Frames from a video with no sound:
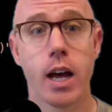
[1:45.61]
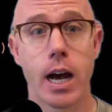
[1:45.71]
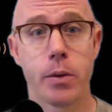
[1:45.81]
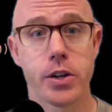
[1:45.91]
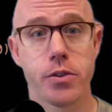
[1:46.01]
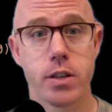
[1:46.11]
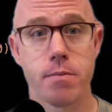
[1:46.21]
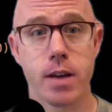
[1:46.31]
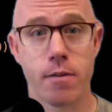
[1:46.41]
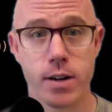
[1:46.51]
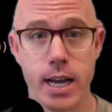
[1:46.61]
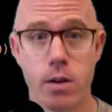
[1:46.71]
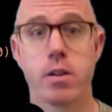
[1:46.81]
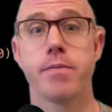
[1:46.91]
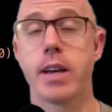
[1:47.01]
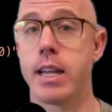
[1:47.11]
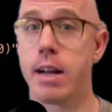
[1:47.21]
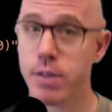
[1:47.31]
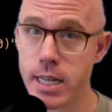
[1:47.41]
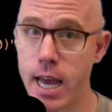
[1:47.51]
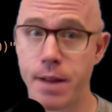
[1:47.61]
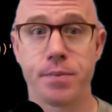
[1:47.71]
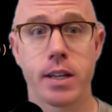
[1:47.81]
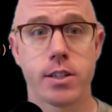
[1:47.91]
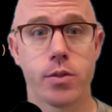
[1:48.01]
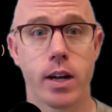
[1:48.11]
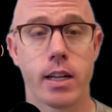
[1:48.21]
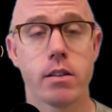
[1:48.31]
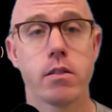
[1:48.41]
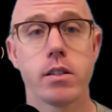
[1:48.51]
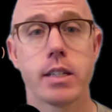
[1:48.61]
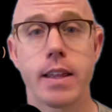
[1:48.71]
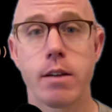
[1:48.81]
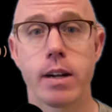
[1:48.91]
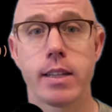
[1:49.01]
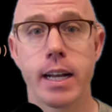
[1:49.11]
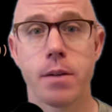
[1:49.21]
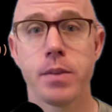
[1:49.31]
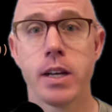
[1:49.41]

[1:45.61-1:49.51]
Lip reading: I want to do them every hour and every day, and so I say that right there.